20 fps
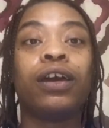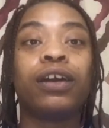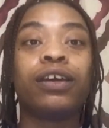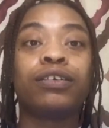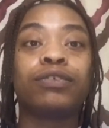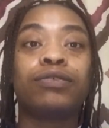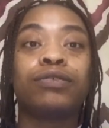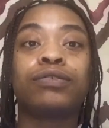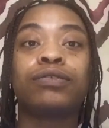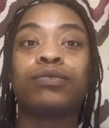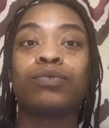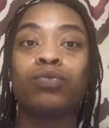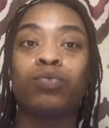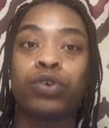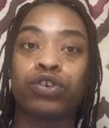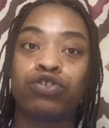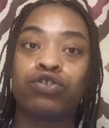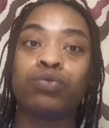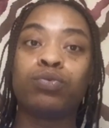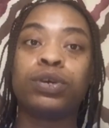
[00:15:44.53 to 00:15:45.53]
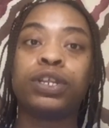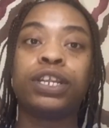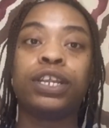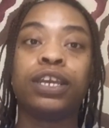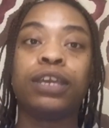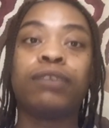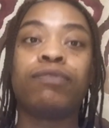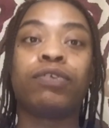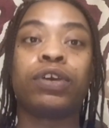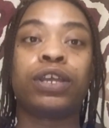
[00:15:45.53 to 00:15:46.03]
Is what you would
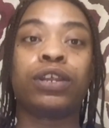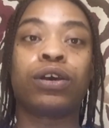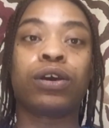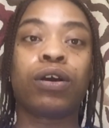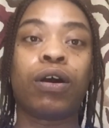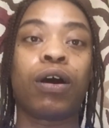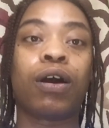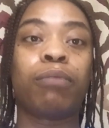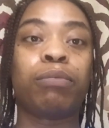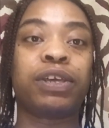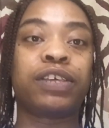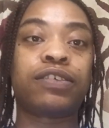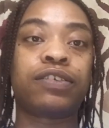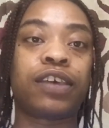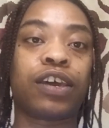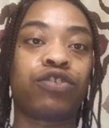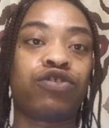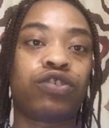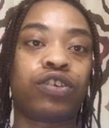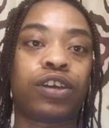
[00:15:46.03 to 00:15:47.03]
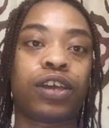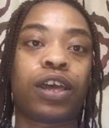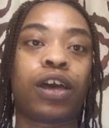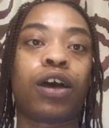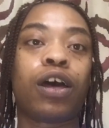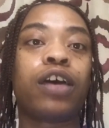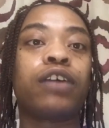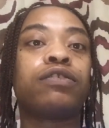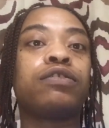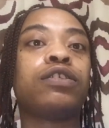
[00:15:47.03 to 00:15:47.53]
leave in the comment section,
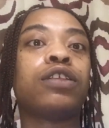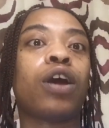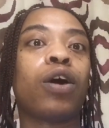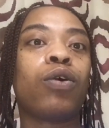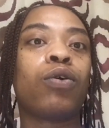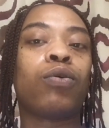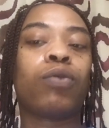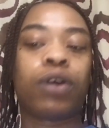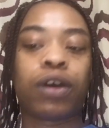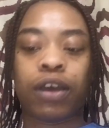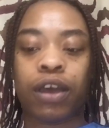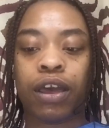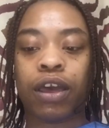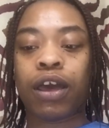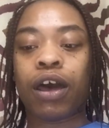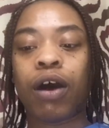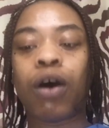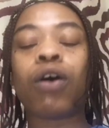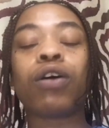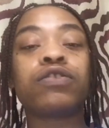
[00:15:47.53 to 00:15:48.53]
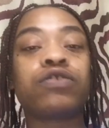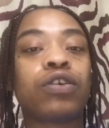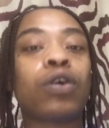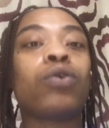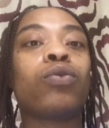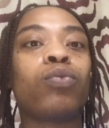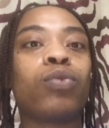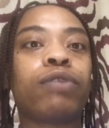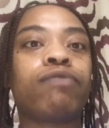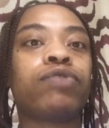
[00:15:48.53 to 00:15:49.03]
as long
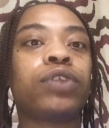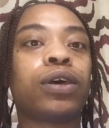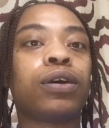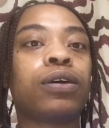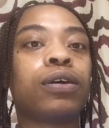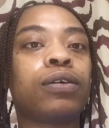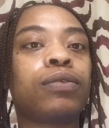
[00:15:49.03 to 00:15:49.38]
also with